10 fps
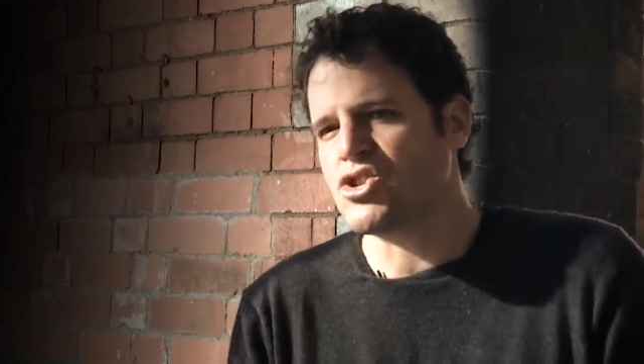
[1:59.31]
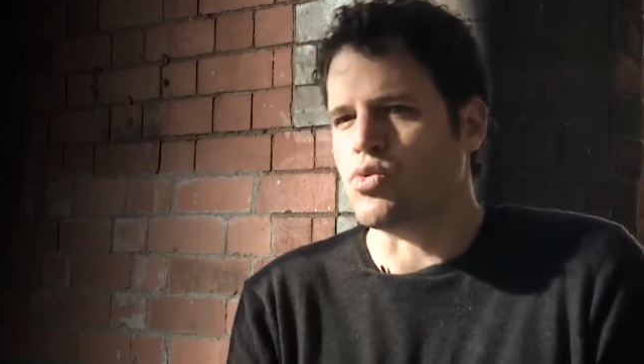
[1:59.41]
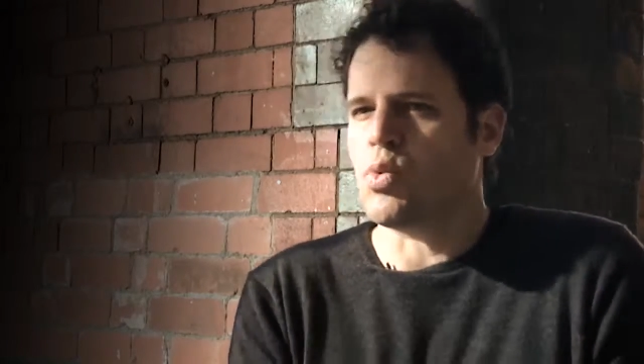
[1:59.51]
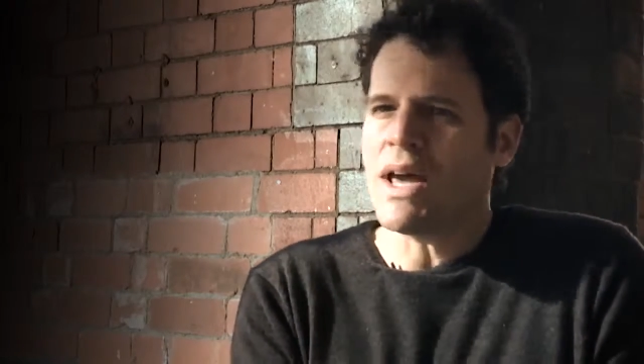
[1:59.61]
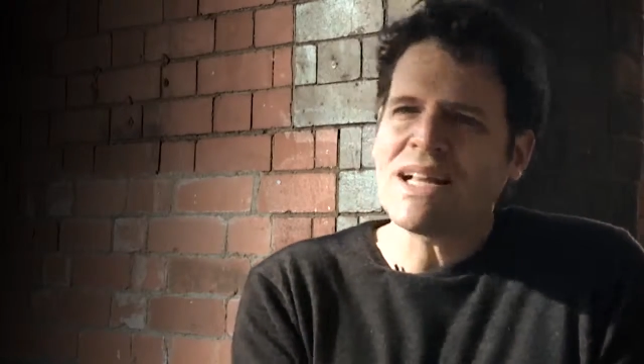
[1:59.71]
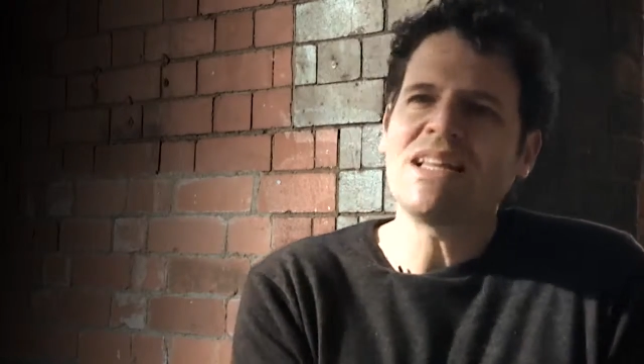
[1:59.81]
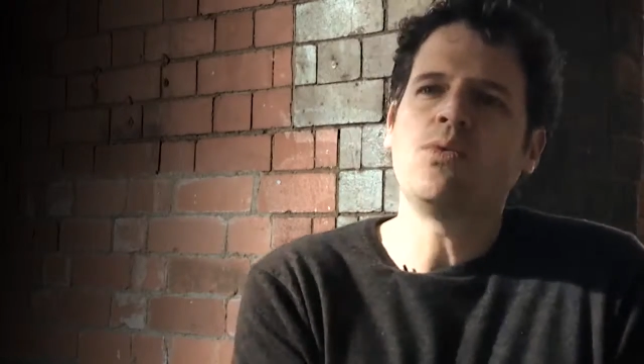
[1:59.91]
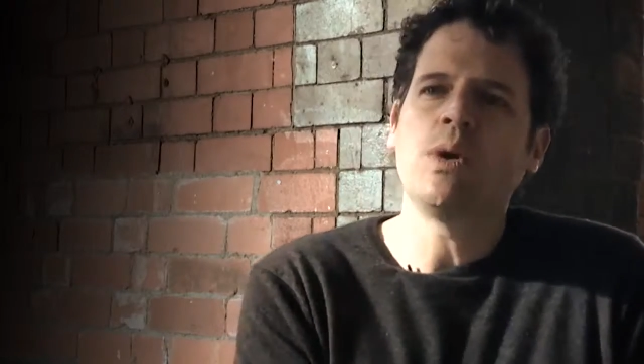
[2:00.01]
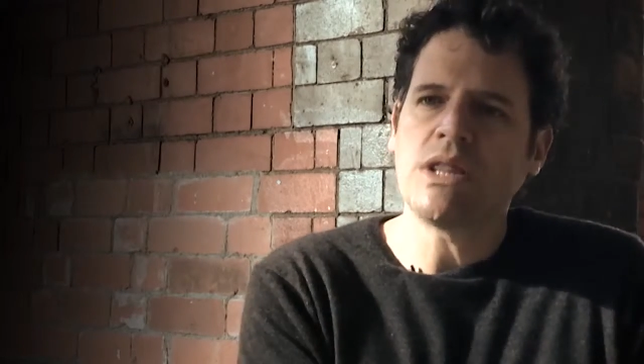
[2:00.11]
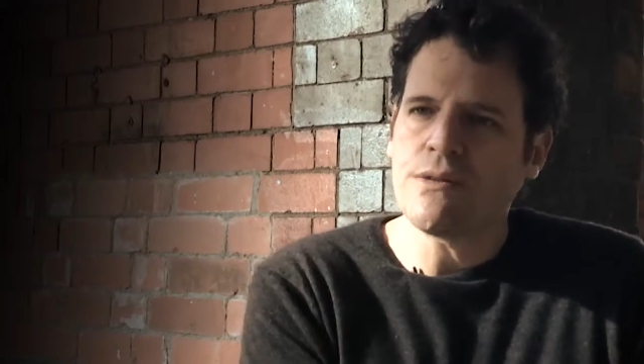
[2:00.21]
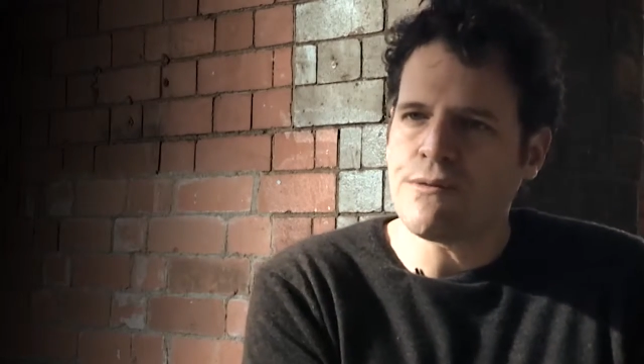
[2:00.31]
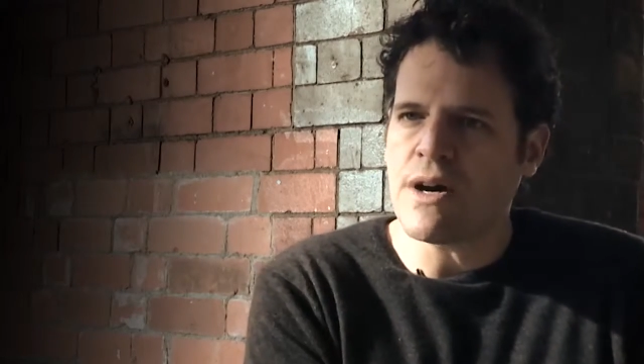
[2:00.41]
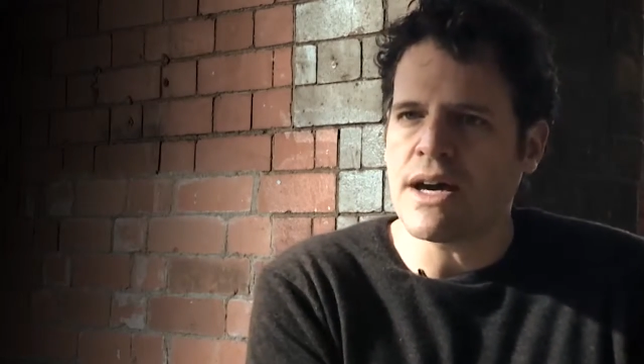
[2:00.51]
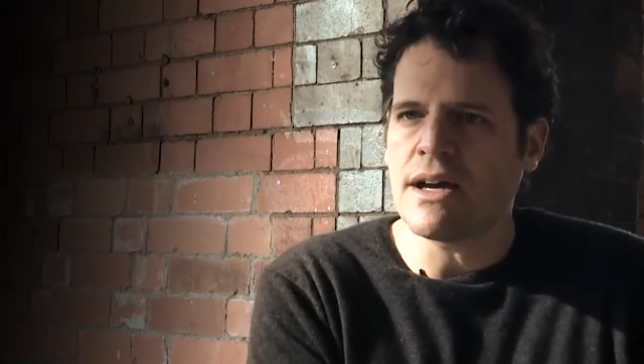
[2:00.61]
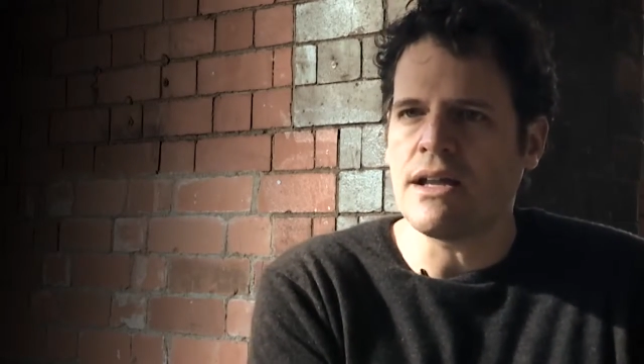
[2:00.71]
directly with the
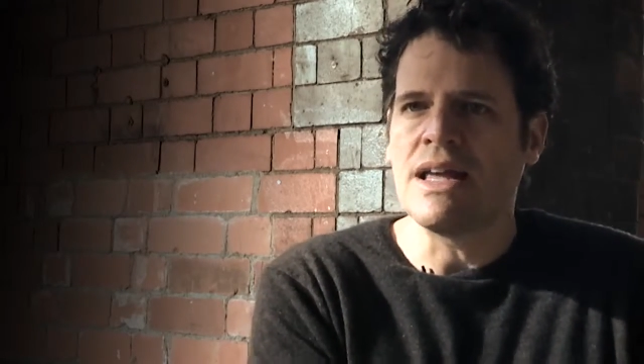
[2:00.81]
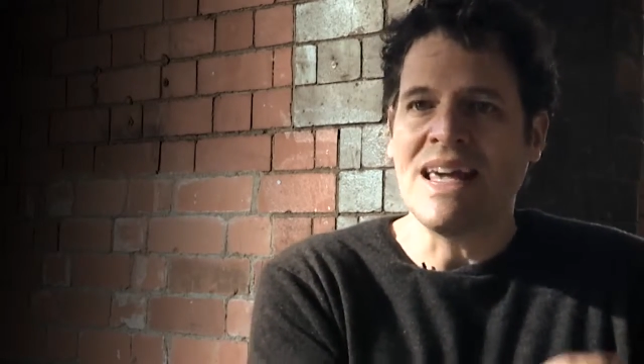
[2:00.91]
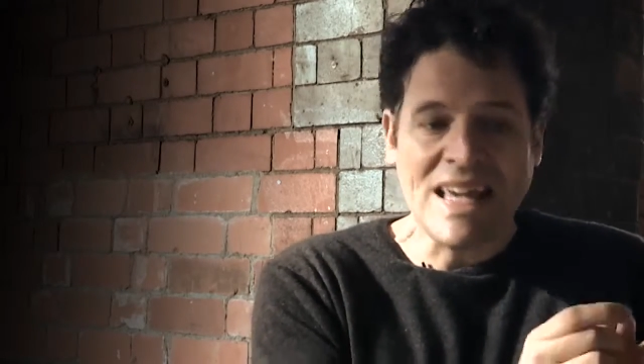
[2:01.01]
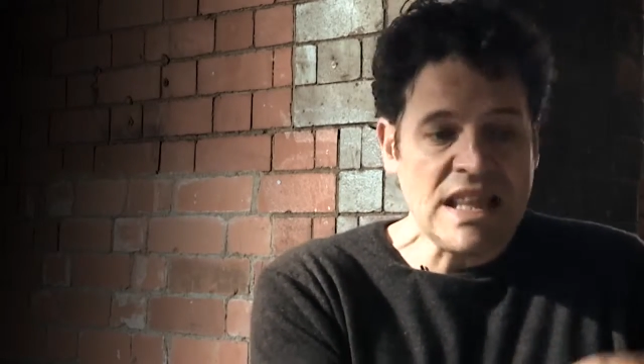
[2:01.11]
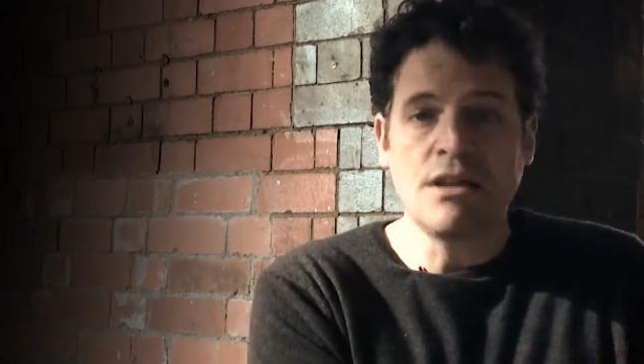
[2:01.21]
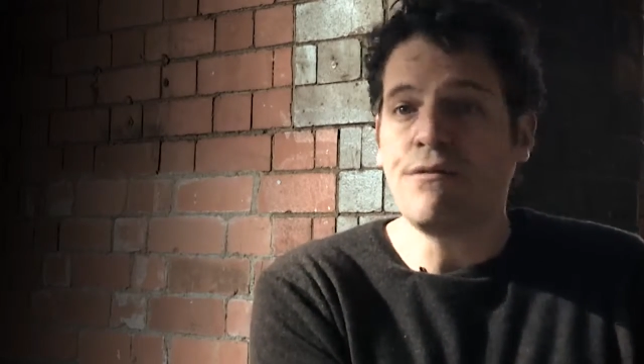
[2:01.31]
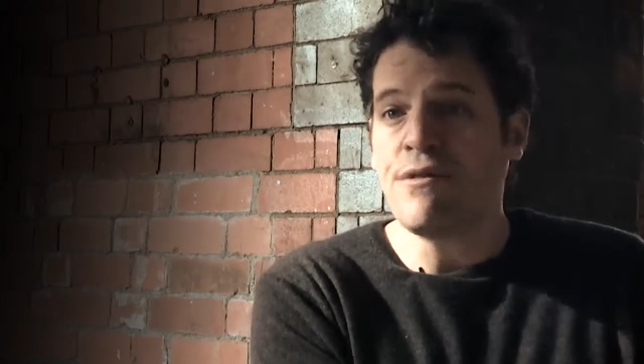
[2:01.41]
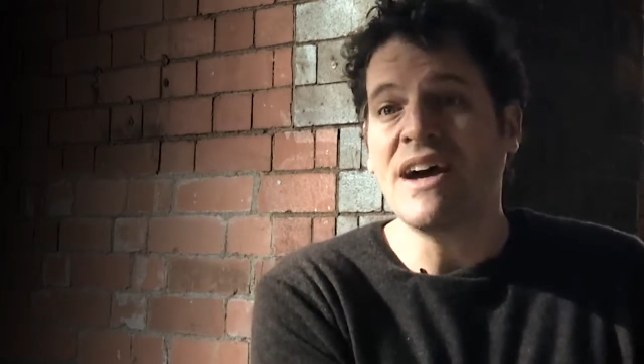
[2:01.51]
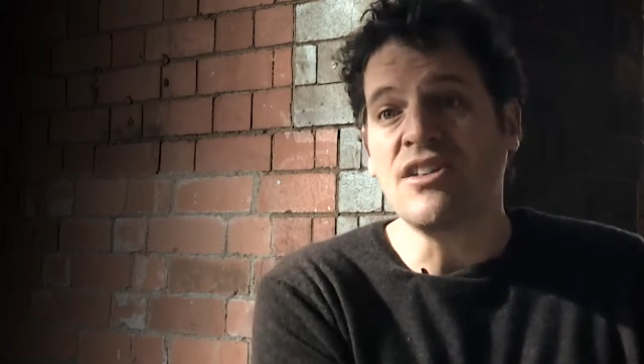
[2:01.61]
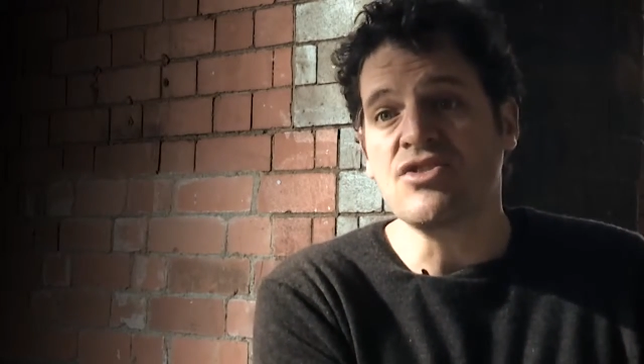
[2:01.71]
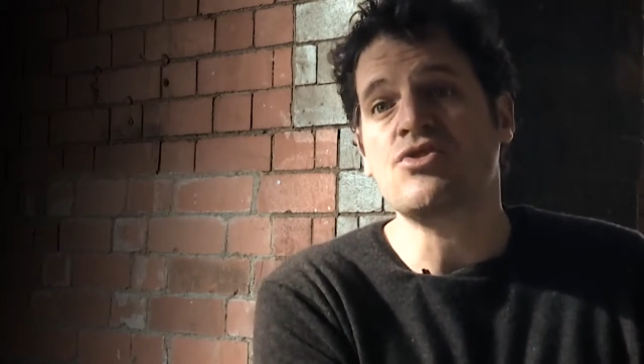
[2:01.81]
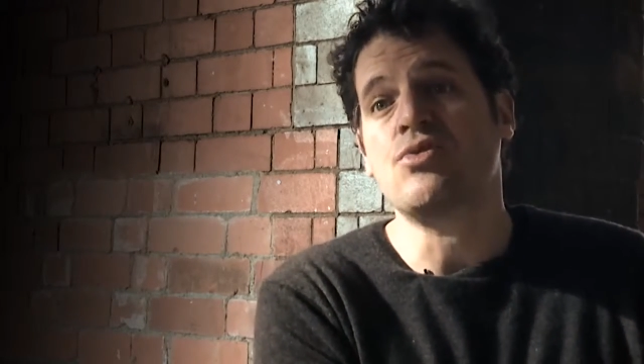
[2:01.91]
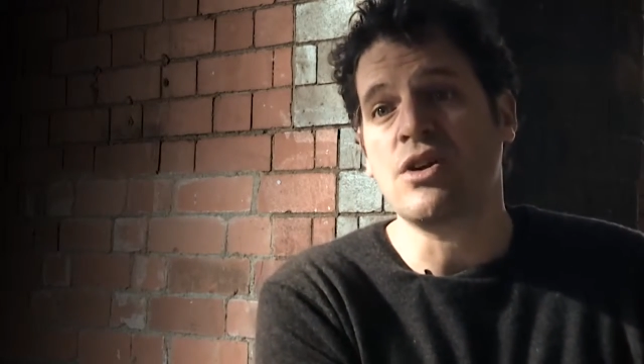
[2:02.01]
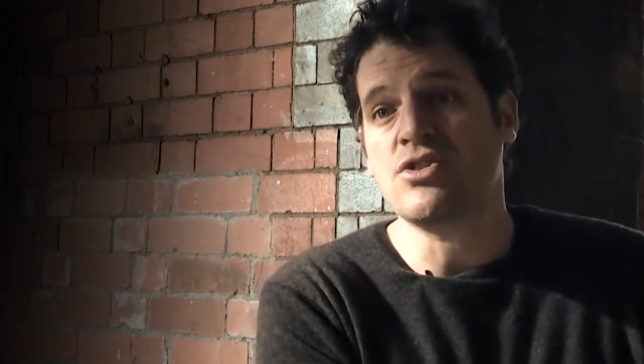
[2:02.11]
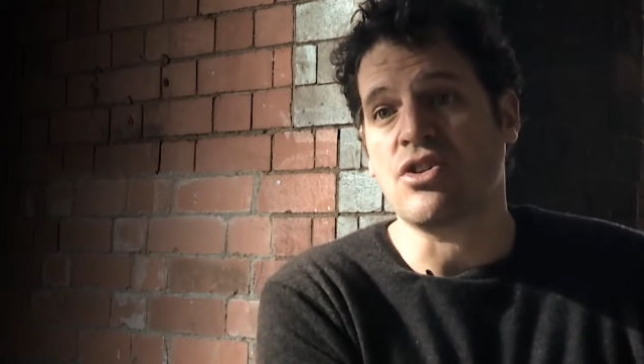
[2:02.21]
file, in the file
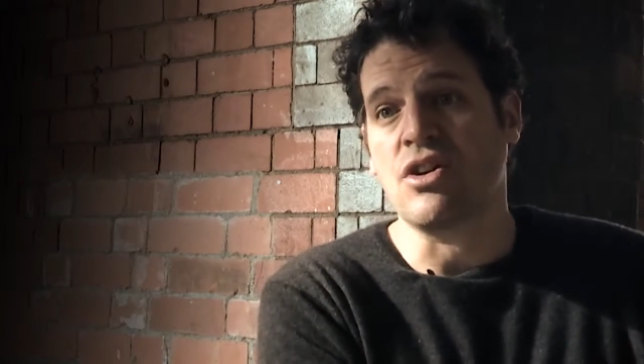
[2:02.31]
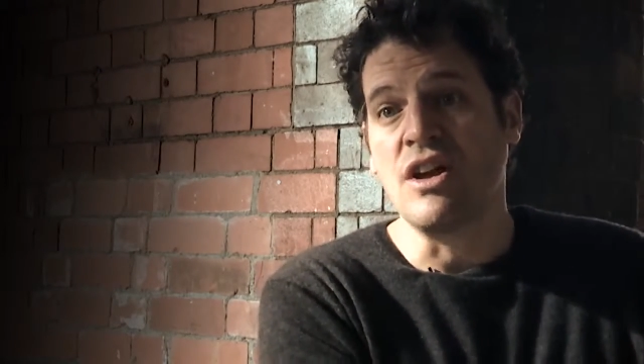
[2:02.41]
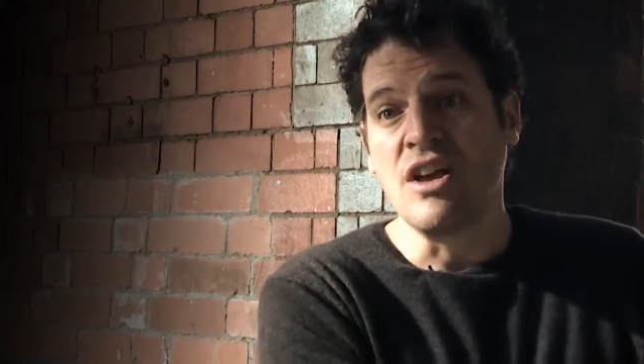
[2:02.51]
structure,